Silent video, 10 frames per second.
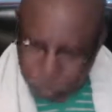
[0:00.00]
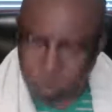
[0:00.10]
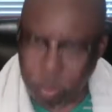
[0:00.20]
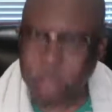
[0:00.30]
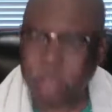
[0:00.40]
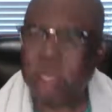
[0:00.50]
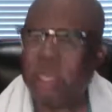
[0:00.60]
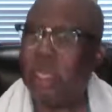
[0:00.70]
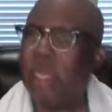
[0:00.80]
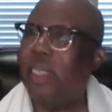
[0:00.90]
It
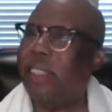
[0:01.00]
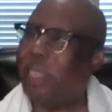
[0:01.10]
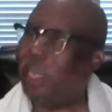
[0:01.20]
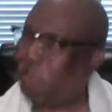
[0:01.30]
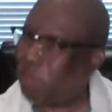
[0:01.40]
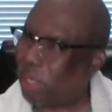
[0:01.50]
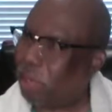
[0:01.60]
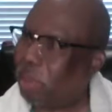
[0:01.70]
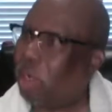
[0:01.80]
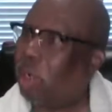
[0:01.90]
said it, said, it
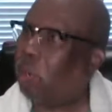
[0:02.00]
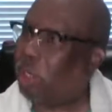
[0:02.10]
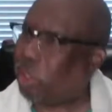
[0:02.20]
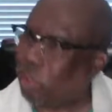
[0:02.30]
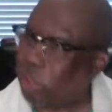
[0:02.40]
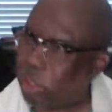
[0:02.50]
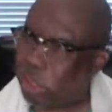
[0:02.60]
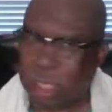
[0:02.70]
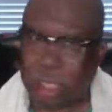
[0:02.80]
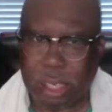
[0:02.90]
seemed good what you
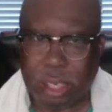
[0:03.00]
just did